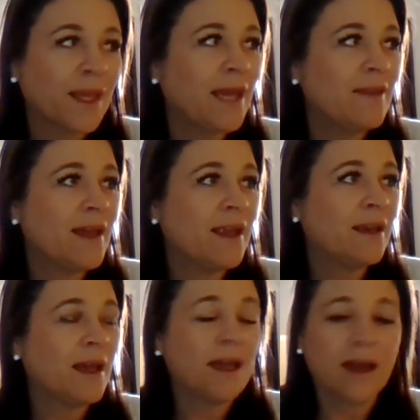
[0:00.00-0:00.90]
And
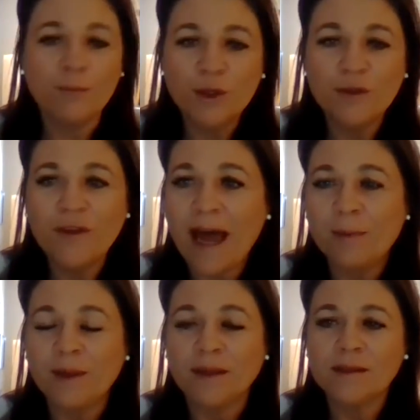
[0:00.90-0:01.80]
then a move
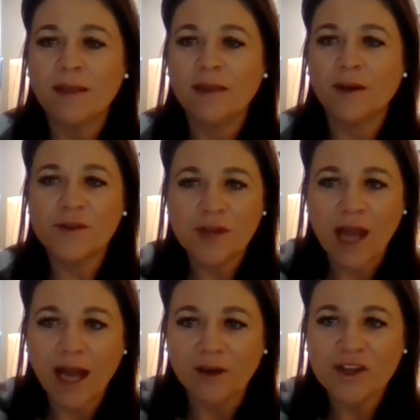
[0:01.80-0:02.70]
happened and there's
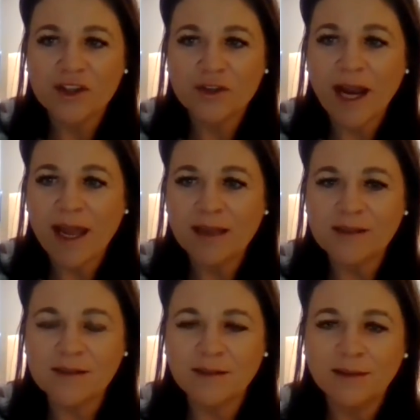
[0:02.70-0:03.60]
higher
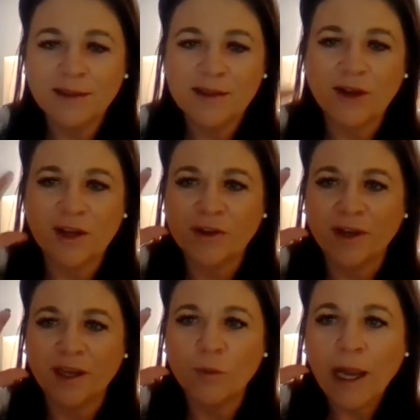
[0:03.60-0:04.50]
stress, started
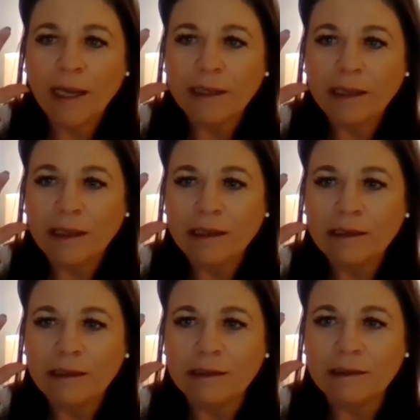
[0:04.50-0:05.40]
drinking wine
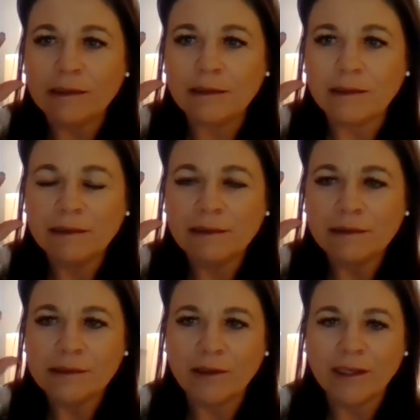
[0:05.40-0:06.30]
again and
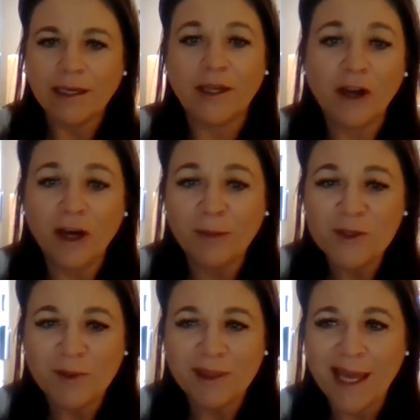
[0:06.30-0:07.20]
started eating
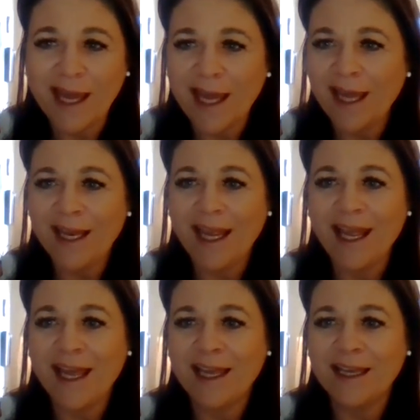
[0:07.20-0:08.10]
garbage with that,
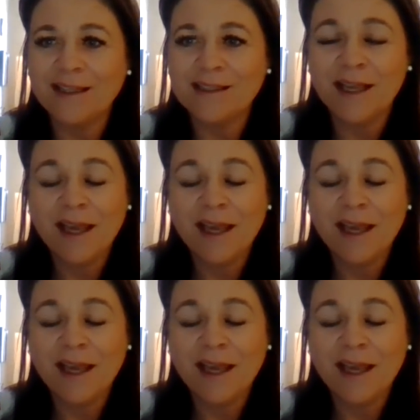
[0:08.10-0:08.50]
and